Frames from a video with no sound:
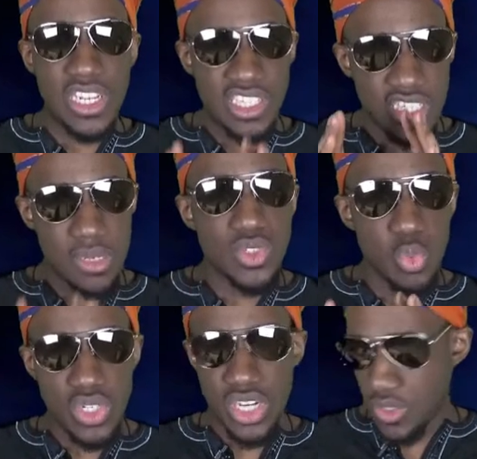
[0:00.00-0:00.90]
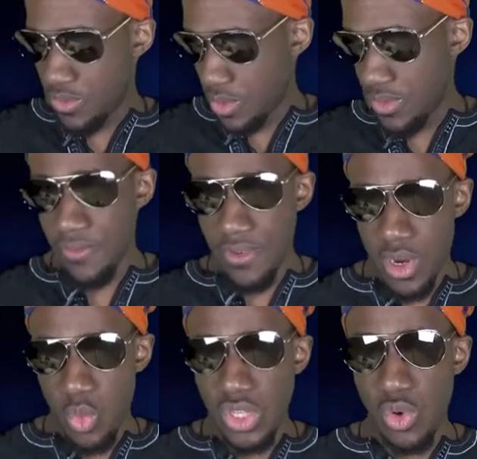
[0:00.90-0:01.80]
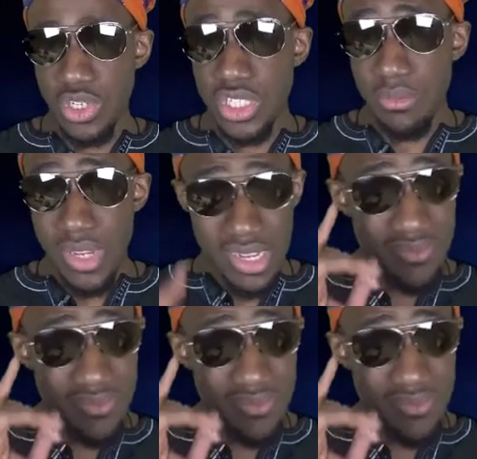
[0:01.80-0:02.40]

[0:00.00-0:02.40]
a team to watch out for. Very well coached team.